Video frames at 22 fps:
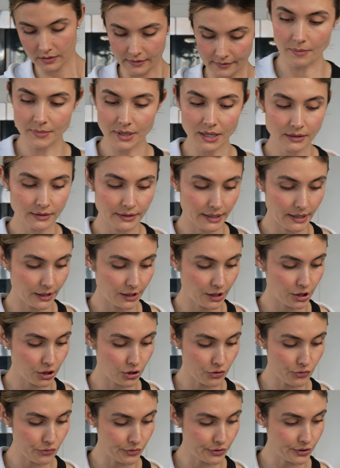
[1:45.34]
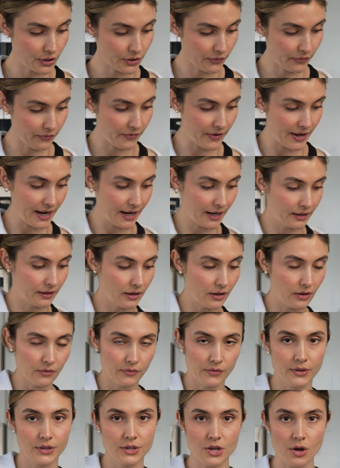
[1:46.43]
I'm not like a huge fan
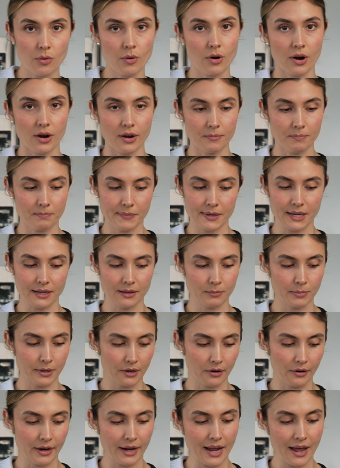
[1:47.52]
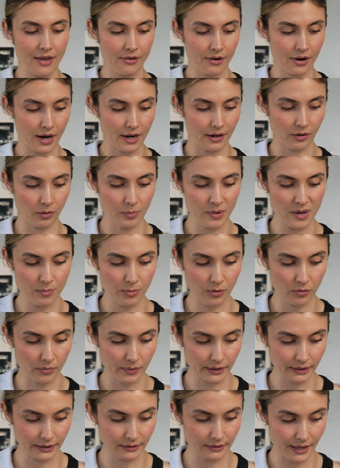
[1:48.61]
of the yogurt and peanut butter together. I know people
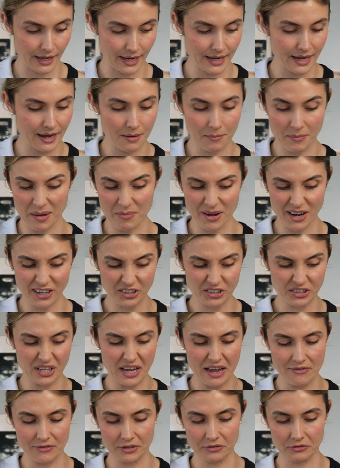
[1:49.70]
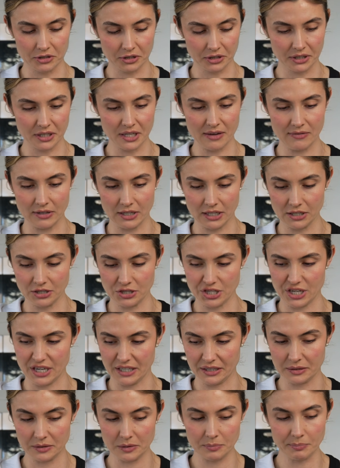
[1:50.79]
really like it. Maybe I just haven't really given it a
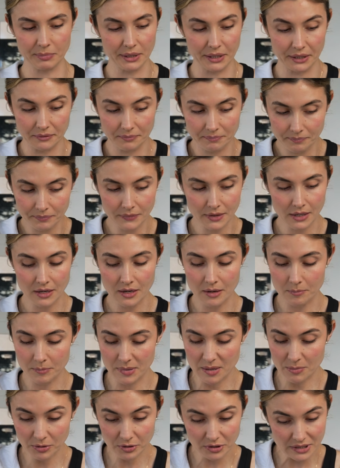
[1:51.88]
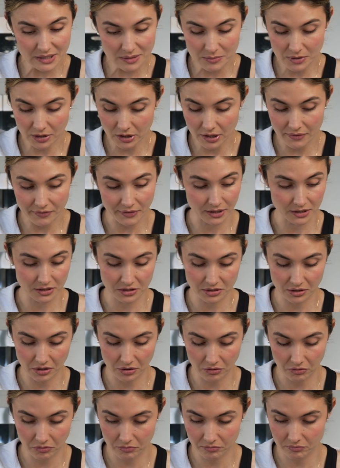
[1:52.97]
chance, but people seem to love it.
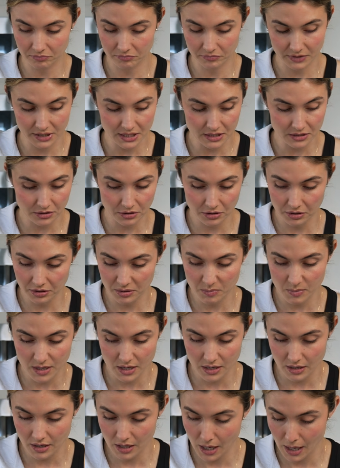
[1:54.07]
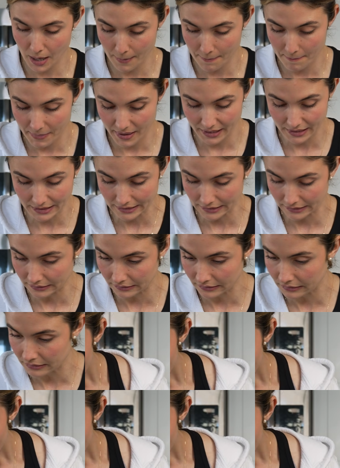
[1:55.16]
So these could be banging.